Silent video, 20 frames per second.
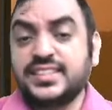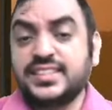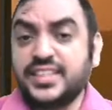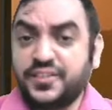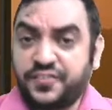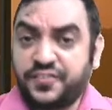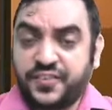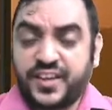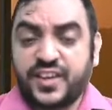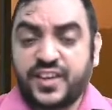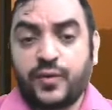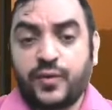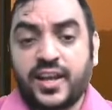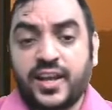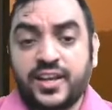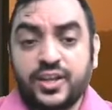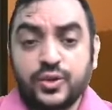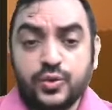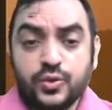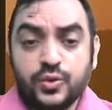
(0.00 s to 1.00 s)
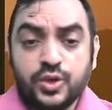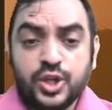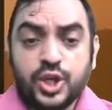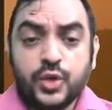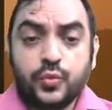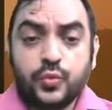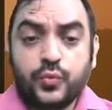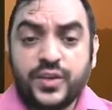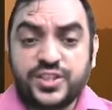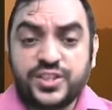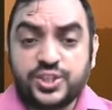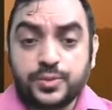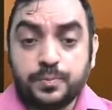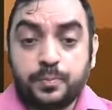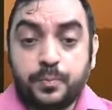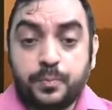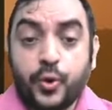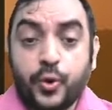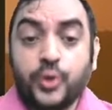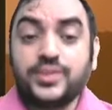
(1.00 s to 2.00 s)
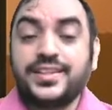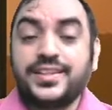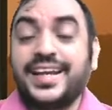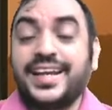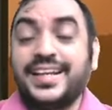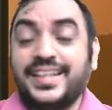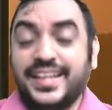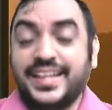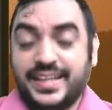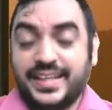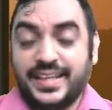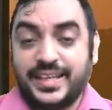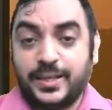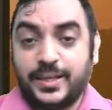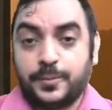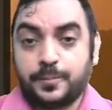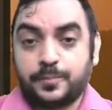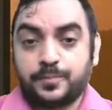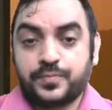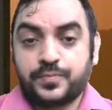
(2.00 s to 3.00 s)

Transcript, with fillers: is the fair value which both entity